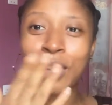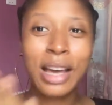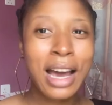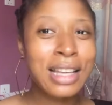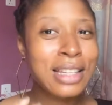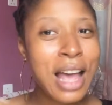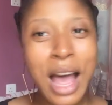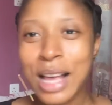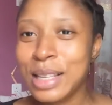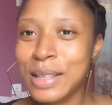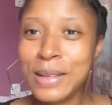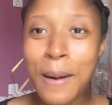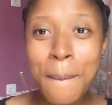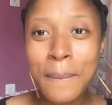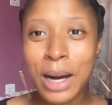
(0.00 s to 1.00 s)
guys
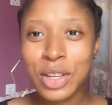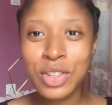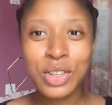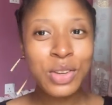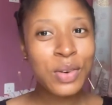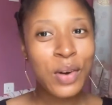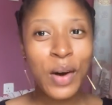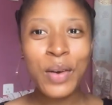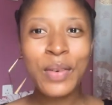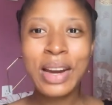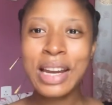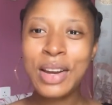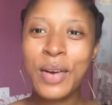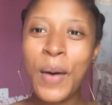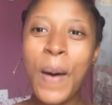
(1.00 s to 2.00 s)
so much. You
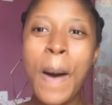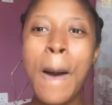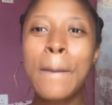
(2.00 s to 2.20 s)
already know.